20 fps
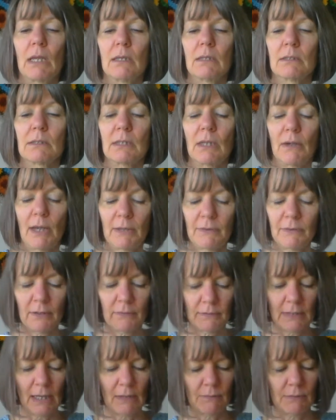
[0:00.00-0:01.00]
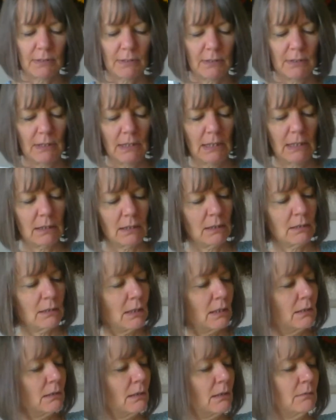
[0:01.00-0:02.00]
So I thought that was neat. And
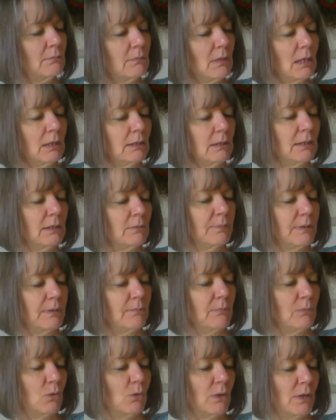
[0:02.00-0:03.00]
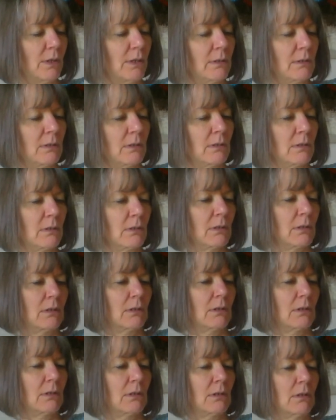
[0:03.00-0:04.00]
then a little bit more,
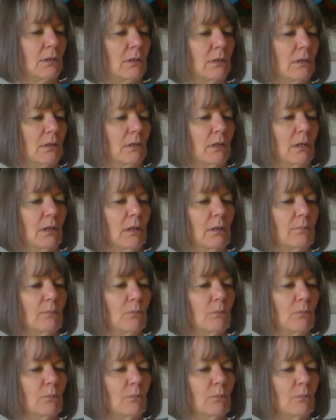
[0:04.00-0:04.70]
a